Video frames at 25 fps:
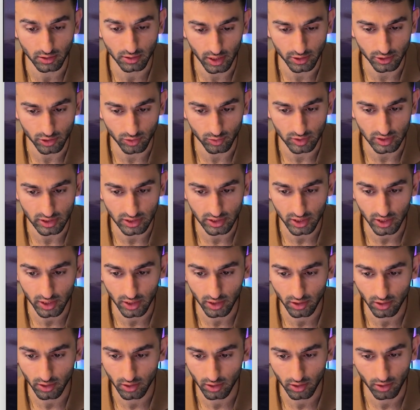And so we
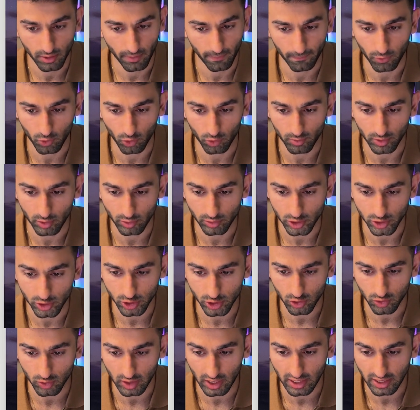see, boom,
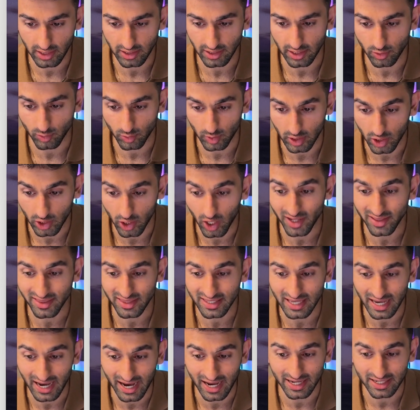just created and we got
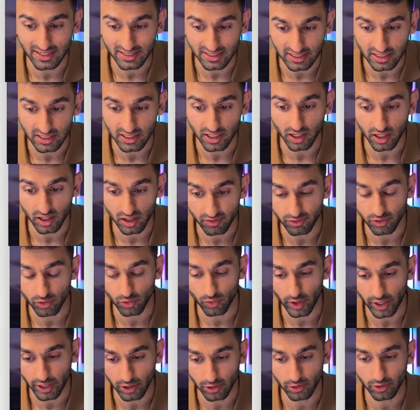the ID of
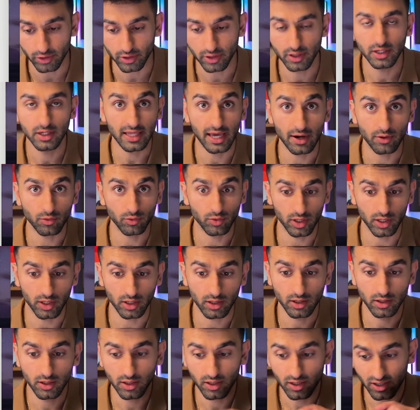the record that
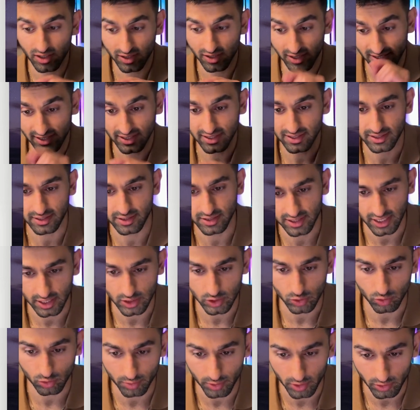we clicked
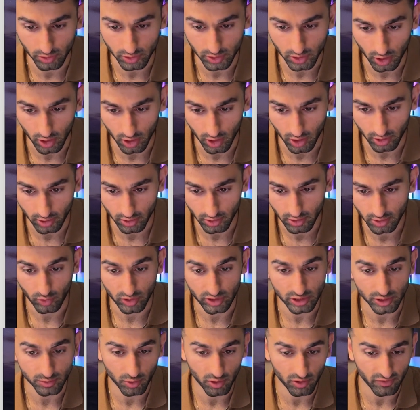schedule post on,
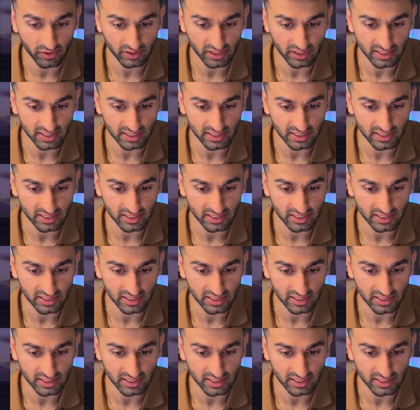which is perfect.